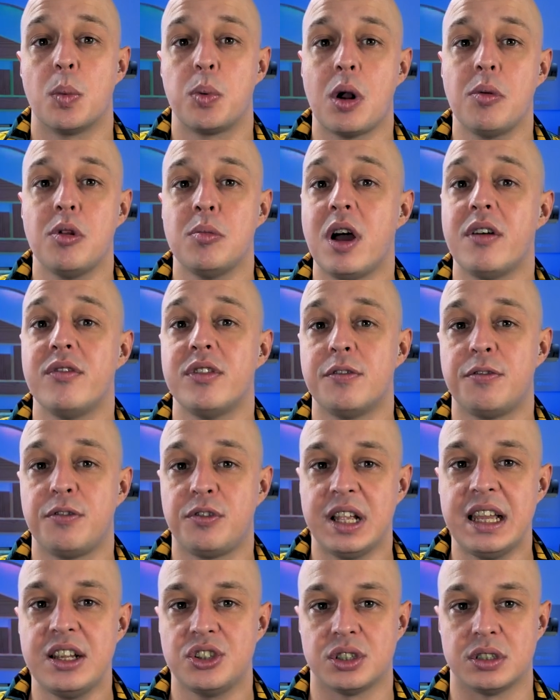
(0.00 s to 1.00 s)
the problem of
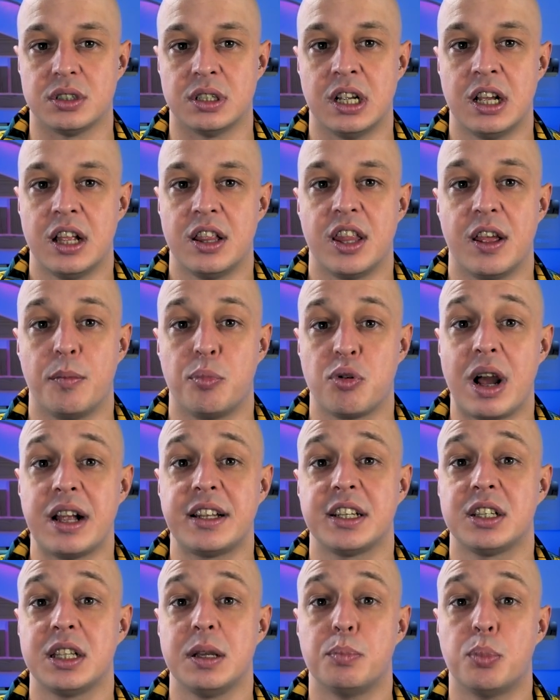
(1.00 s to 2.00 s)
inflation that
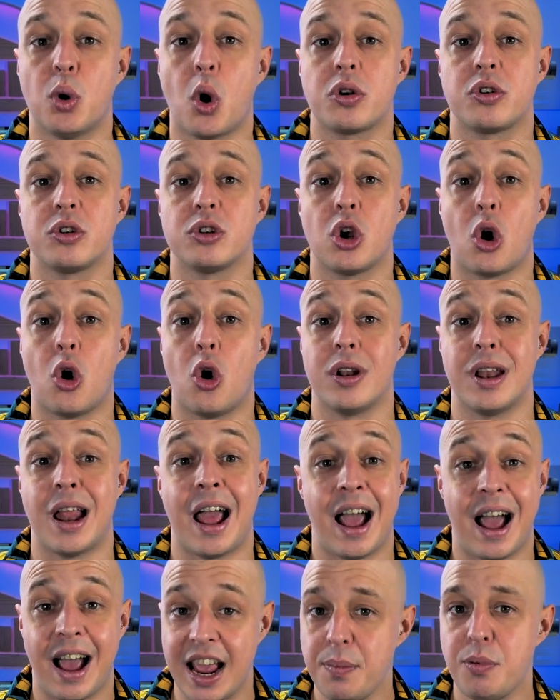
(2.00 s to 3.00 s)
practically bordered on
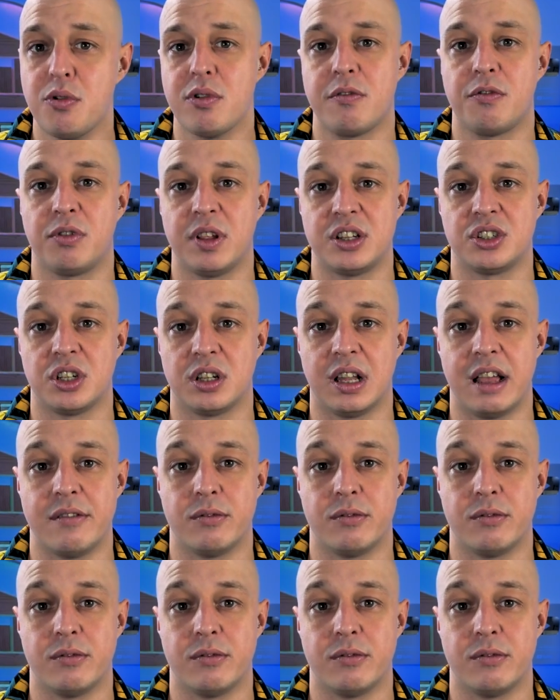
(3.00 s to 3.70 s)
hyperinflation